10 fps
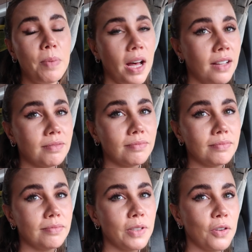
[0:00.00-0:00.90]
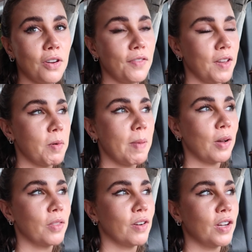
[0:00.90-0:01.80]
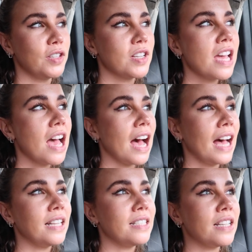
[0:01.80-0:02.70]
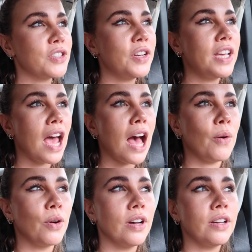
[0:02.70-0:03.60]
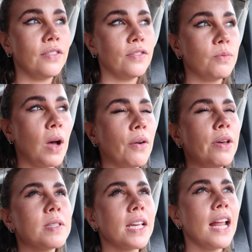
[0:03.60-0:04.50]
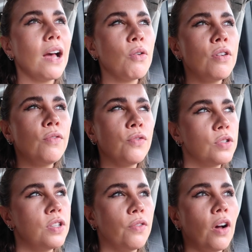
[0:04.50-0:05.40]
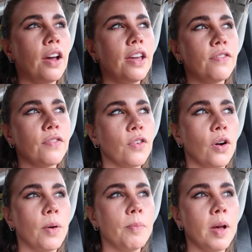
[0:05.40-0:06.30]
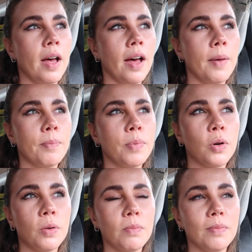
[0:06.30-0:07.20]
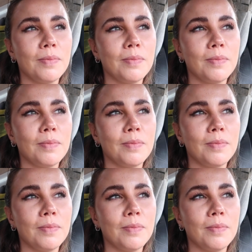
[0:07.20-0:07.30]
But we got coffee and we're back on the road, and it's only an hour, well, it was like an hour and 45 from Port